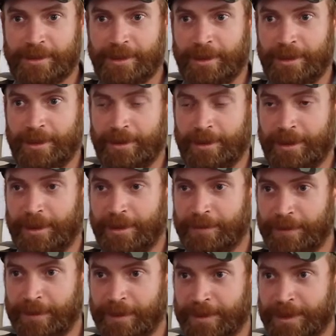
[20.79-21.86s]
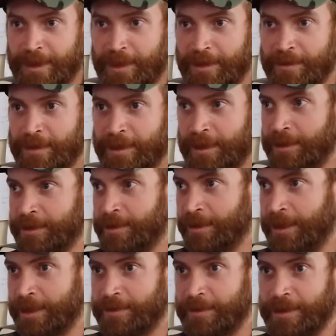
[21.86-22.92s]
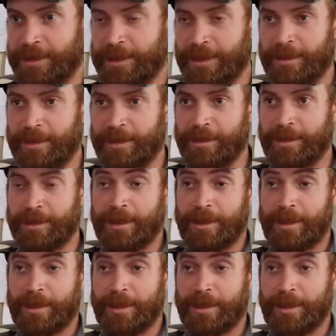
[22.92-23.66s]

They, they hunt for themselves, they interact with each other.